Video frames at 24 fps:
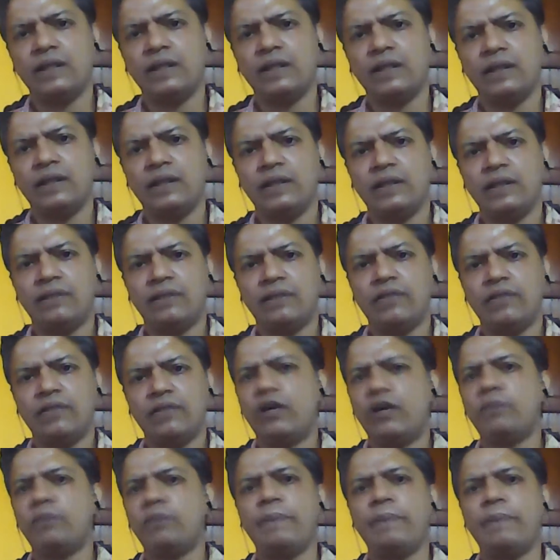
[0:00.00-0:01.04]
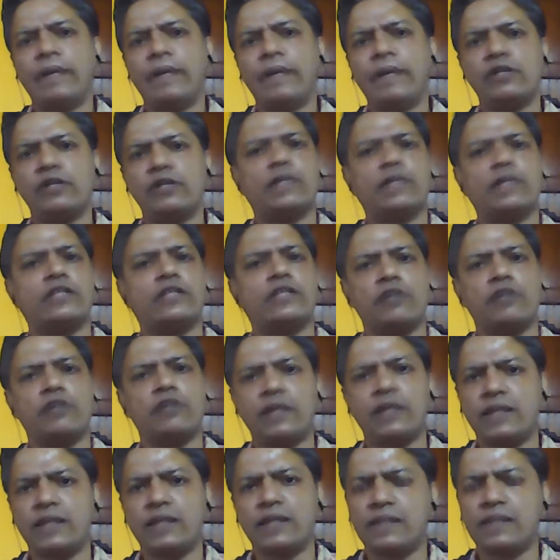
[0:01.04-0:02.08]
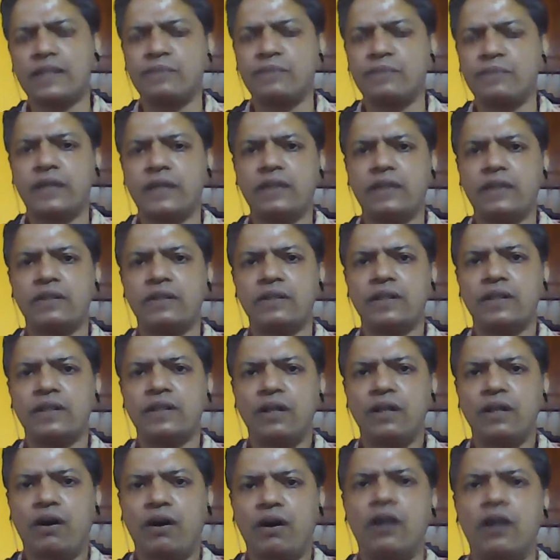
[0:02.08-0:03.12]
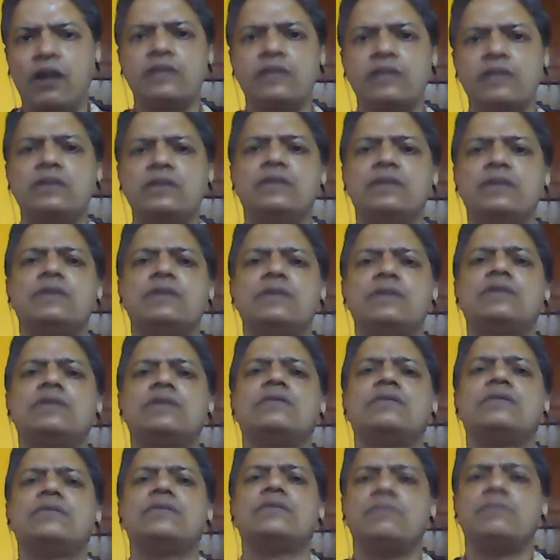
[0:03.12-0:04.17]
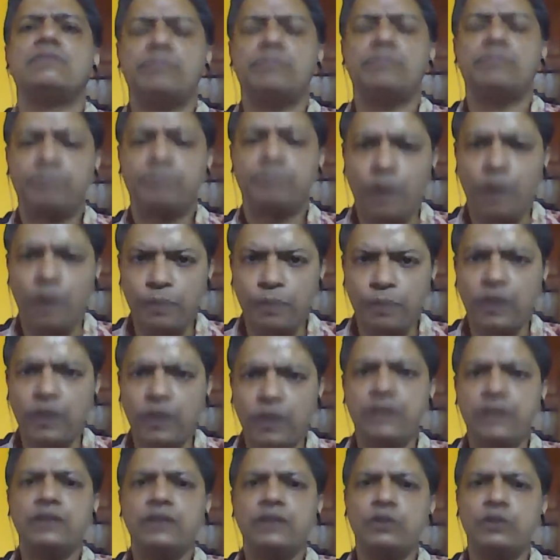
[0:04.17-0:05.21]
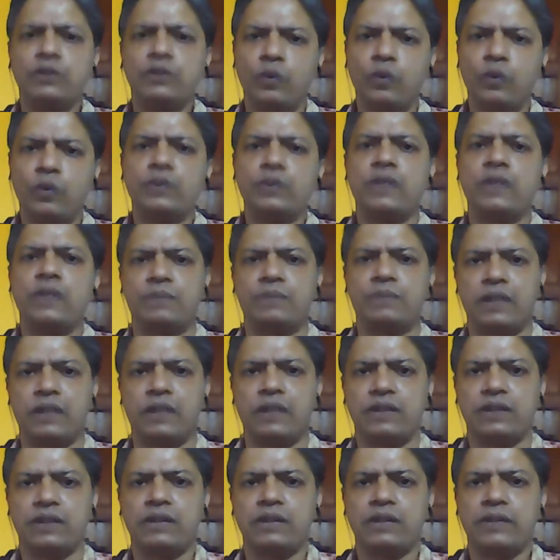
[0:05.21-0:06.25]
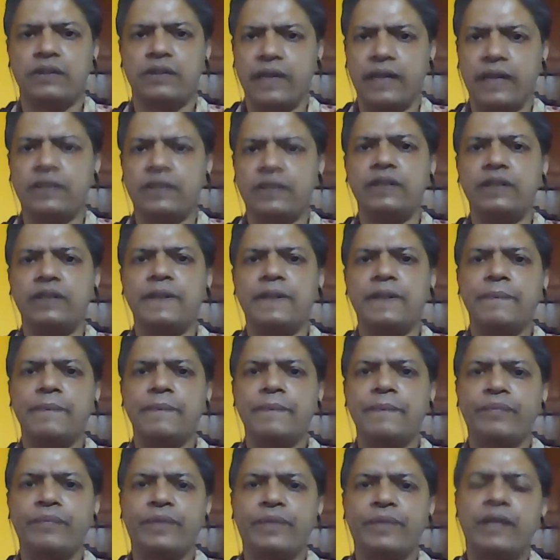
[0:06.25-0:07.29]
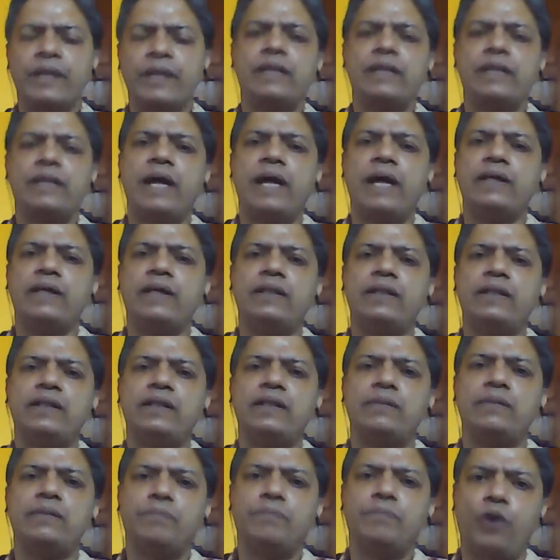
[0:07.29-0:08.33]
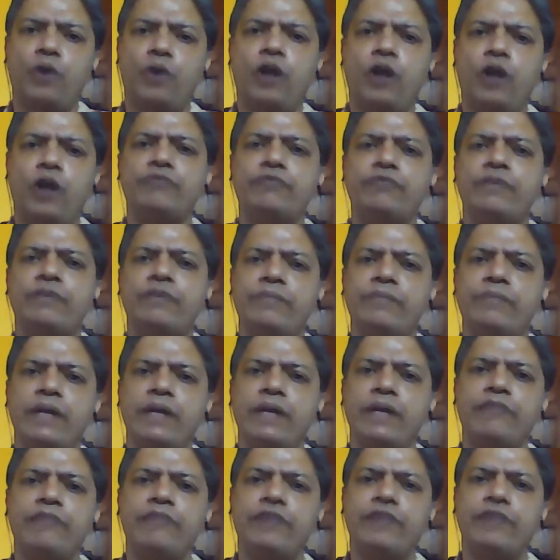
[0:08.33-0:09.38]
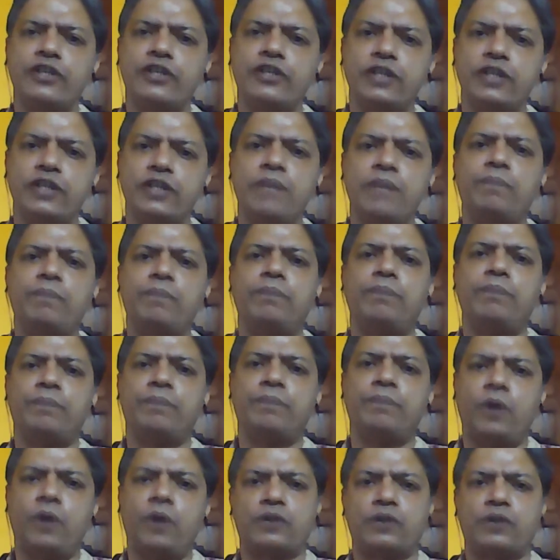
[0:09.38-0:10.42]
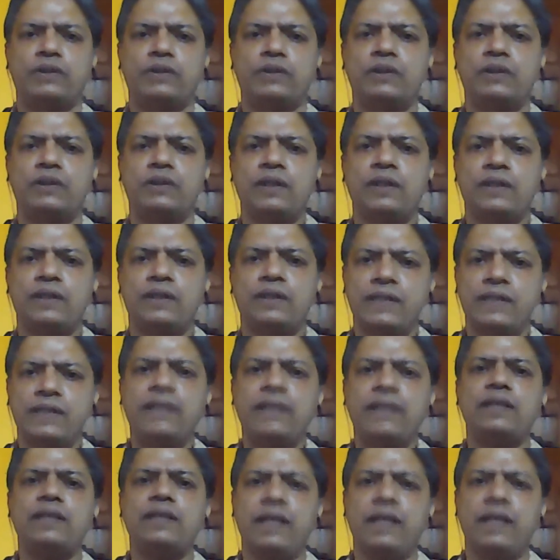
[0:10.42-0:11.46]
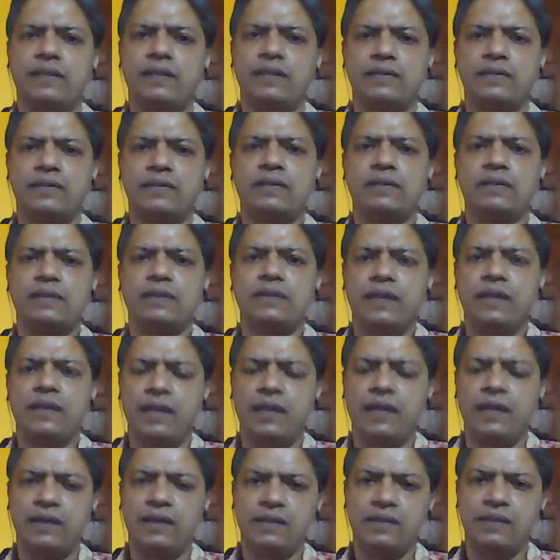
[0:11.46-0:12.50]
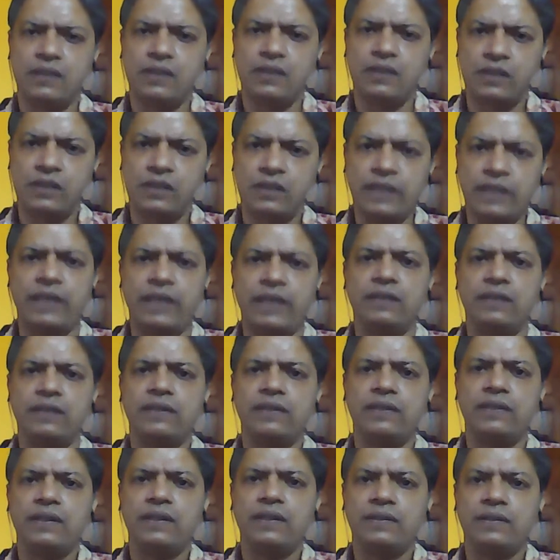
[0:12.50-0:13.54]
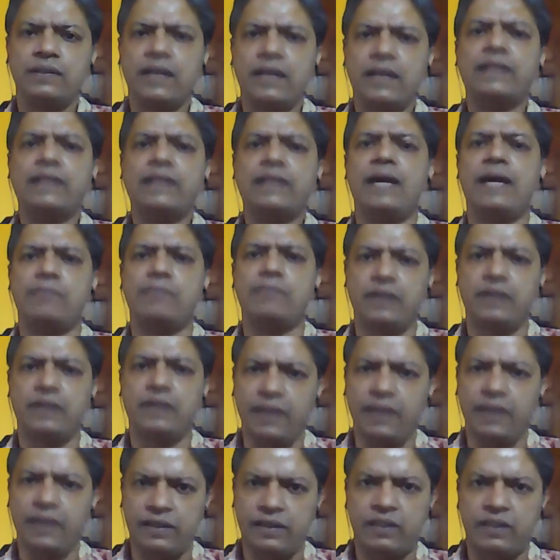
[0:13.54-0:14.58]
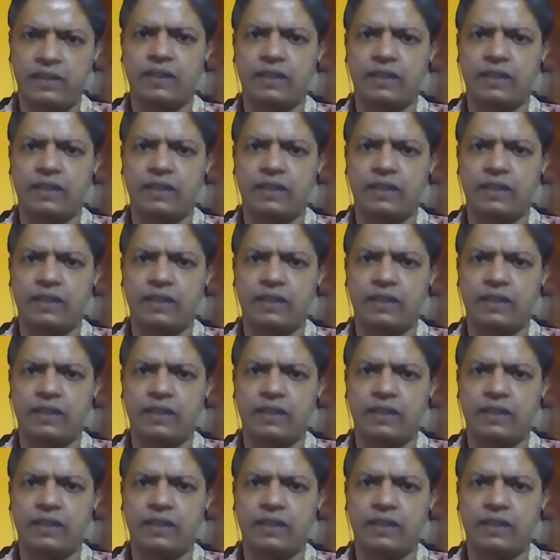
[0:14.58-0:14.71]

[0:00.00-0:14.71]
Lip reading: will not be based on historical subject or popular known subject. Rather, the entire plot will be a fictional plot set in a setting that can be realistic.